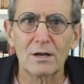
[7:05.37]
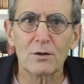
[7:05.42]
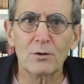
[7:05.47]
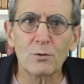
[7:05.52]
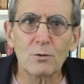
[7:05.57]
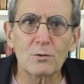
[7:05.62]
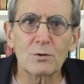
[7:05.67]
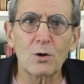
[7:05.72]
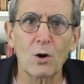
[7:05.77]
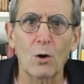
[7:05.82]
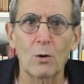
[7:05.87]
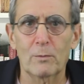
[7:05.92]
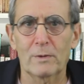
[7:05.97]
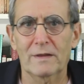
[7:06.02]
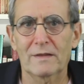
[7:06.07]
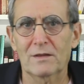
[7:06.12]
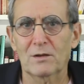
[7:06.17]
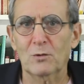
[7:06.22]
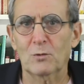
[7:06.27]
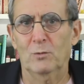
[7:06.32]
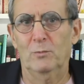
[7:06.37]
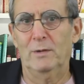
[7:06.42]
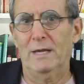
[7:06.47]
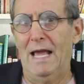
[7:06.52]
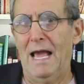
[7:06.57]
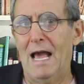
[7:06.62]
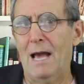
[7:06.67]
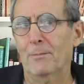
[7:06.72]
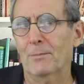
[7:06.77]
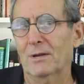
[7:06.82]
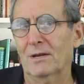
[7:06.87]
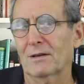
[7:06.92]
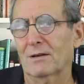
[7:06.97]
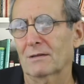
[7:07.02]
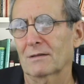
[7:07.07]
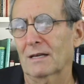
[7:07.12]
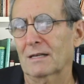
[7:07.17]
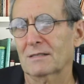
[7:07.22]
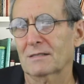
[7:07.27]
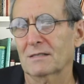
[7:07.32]
You told me that you would be happy to
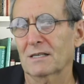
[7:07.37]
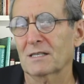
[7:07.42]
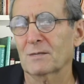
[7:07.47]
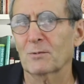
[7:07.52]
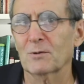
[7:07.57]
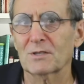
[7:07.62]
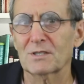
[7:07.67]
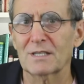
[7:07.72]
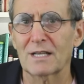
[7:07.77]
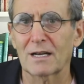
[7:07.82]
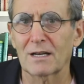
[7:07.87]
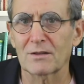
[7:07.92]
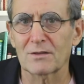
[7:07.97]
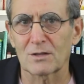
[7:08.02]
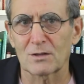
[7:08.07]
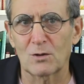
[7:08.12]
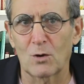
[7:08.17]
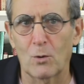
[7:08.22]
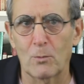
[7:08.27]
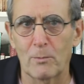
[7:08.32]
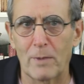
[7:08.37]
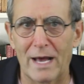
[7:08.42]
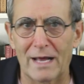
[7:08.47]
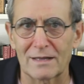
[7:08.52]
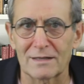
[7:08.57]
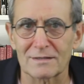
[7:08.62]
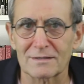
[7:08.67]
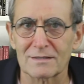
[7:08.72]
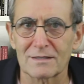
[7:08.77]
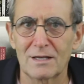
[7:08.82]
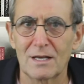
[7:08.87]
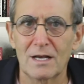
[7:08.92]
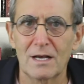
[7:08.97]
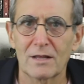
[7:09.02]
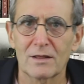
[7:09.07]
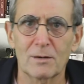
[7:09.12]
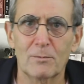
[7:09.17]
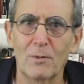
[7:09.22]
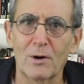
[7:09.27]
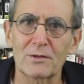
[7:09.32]
collect 6% of the loan balance.
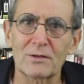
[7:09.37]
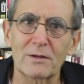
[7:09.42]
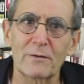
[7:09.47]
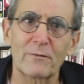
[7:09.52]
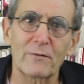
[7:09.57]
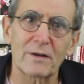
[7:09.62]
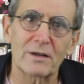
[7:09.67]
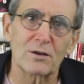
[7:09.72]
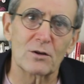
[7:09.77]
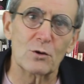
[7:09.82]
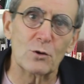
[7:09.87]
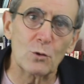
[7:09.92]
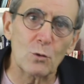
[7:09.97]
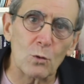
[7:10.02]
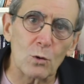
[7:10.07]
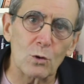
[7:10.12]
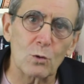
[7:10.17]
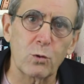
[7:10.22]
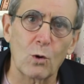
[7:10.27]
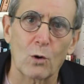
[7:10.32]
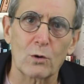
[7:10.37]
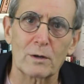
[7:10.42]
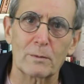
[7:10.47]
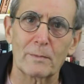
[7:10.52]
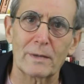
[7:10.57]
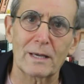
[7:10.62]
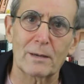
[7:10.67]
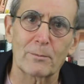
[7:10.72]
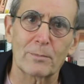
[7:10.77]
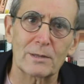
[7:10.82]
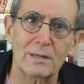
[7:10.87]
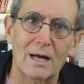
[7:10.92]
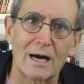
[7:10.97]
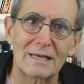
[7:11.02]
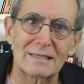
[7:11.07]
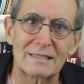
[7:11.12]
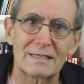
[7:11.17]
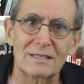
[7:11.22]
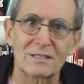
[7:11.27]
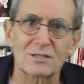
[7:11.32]
The monthly figure you were quoting me
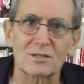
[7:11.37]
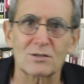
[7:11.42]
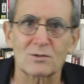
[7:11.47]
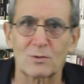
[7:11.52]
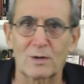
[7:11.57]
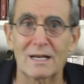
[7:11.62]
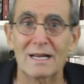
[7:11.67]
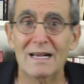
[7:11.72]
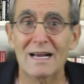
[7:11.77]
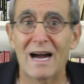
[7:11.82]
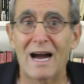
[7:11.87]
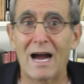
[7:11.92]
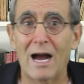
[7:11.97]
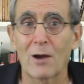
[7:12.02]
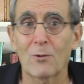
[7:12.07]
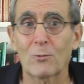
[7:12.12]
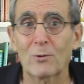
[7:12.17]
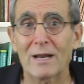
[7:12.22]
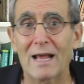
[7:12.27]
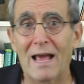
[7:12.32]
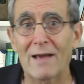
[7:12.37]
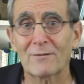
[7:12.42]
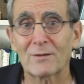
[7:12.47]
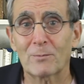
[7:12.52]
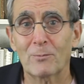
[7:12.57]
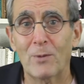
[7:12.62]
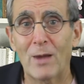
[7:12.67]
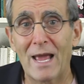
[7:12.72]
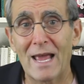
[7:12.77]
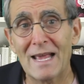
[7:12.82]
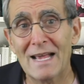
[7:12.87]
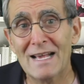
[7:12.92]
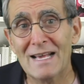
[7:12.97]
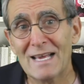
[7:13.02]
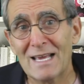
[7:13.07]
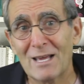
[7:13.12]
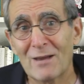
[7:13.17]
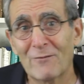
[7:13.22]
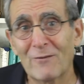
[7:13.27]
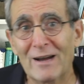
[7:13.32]
implies an interest rate I would have to pay
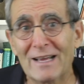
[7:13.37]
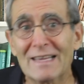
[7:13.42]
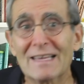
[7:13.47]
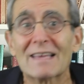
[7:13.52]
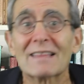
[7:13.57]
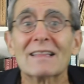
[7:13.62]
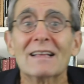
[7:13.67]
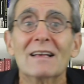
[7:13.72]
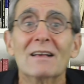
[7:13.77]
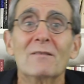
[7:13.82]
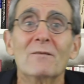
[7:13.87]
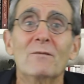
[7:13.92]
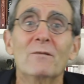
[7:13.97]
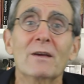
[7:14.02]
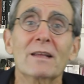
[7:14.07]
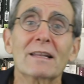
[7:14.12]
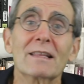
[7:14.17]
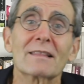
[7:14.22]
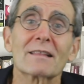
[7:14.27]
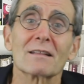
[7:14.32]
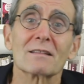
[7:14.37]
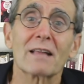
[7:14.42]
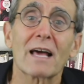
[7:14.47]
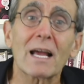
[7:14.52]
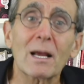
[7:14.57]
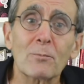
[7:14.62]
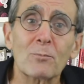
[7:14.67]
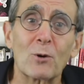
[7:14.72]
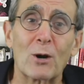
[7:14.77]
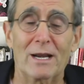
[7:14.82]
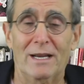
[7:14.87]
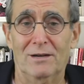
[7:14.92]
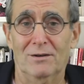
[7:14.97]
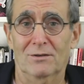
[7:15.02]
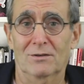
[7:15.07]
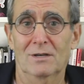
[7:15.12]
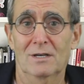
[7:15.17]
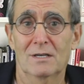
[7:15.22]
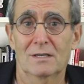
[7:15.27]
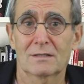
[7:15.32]
if I get Vinny the leg
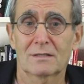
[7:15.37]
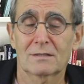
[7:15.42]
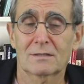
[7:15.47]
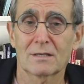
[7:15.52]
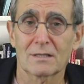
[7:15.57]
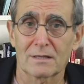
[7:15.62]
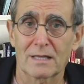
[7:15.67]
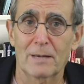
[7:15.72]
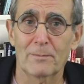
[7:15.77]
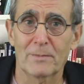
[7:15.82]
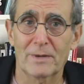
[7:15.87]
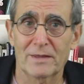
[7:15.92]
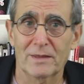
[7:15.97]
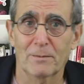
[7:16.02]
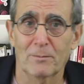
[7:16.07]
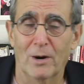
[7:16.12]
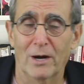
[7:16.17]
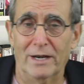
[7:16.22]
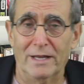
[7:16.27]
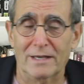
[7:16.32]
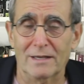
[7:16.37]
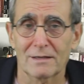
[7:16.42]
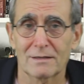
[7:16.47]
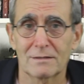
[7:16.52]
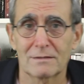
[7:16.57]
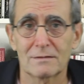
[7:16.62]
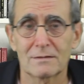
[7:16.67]
breaker to lend me the money.